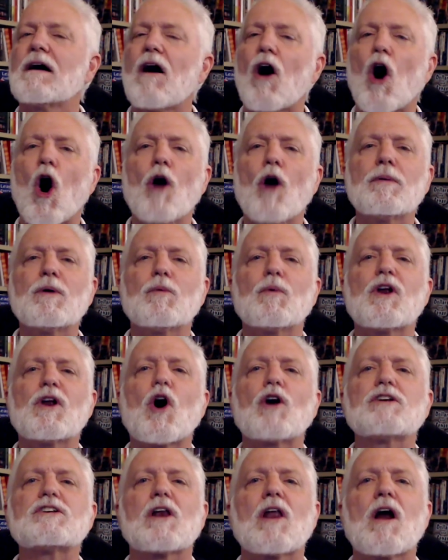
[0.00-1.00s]
Altman went
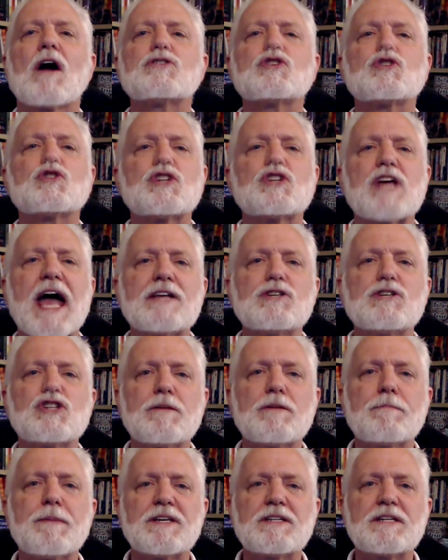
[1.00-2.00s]
on to launch
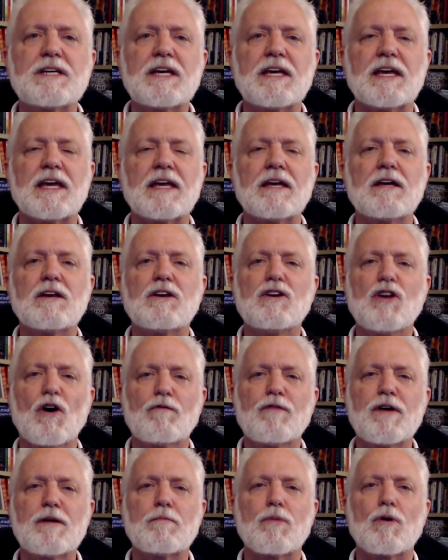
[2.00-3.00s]
ChatGPT
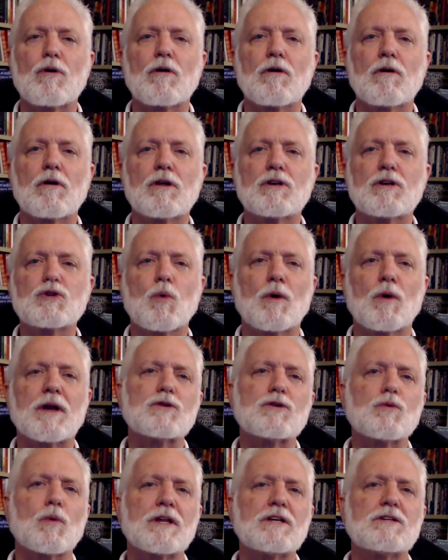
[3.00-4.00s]
November
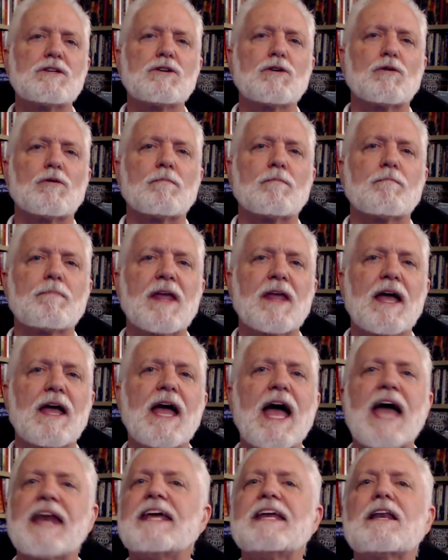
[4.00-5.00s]
2022.
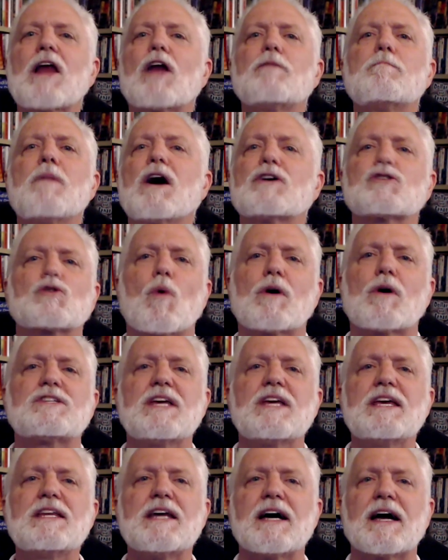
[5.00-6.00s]
And Elon Musk, what's
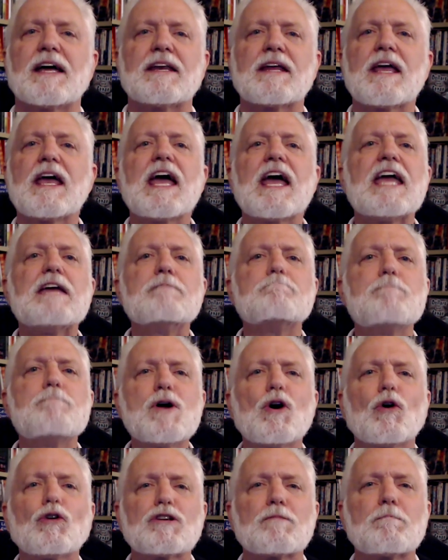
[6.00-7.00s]
he done? He
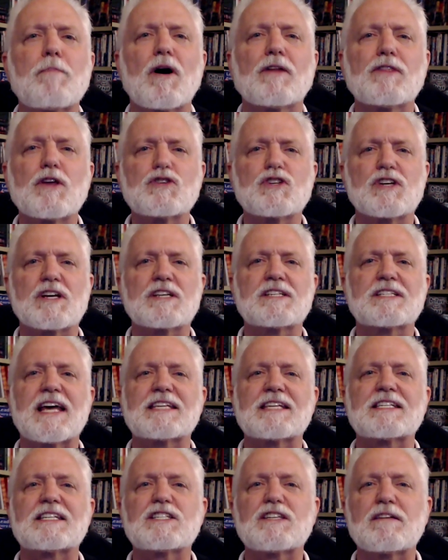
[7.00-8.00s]
built upon the
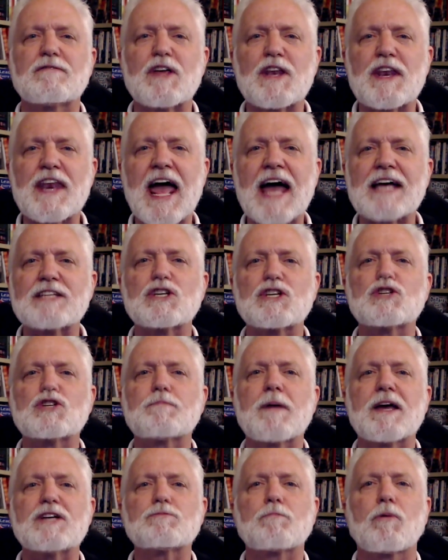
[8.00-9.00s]
successes of the NASA
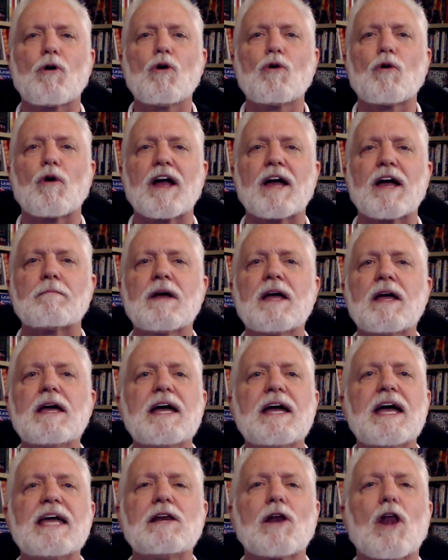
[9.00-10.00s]
space program.
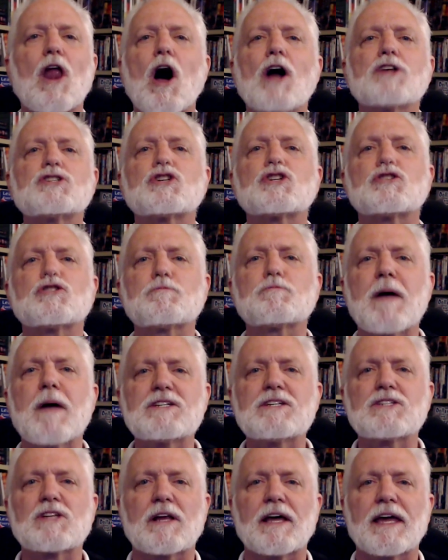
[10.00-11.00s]
He launched
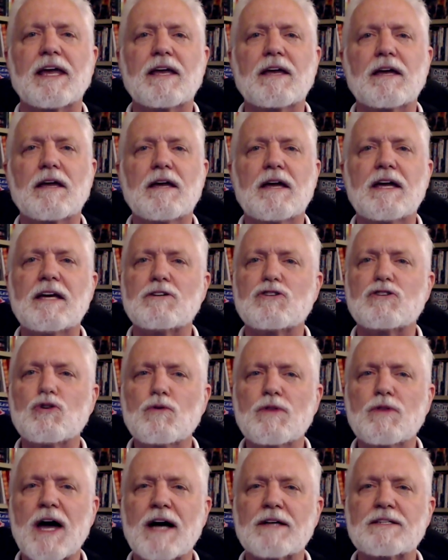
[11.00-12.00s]
SpaceLink in
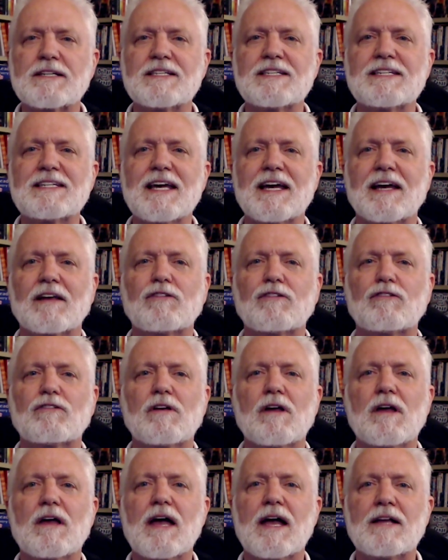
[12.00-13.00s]
2006
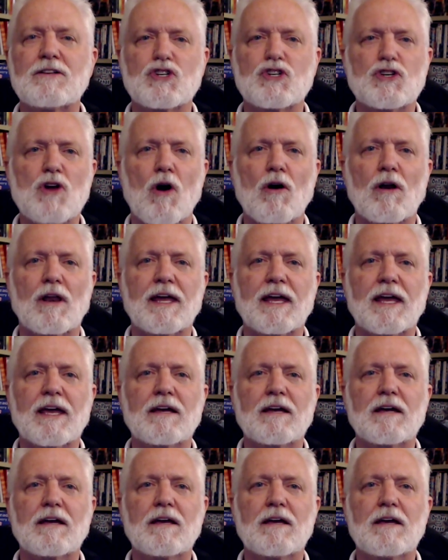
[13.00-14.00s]
and
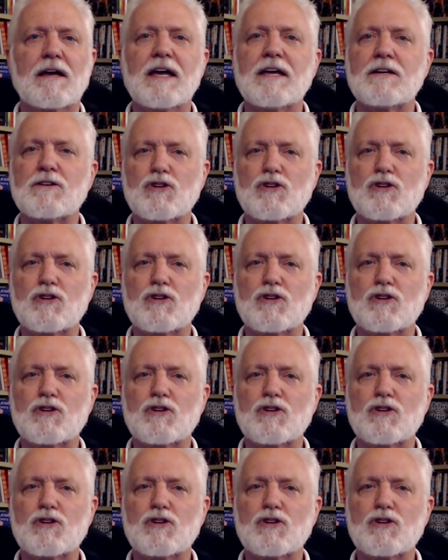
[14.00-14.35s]
Starlink in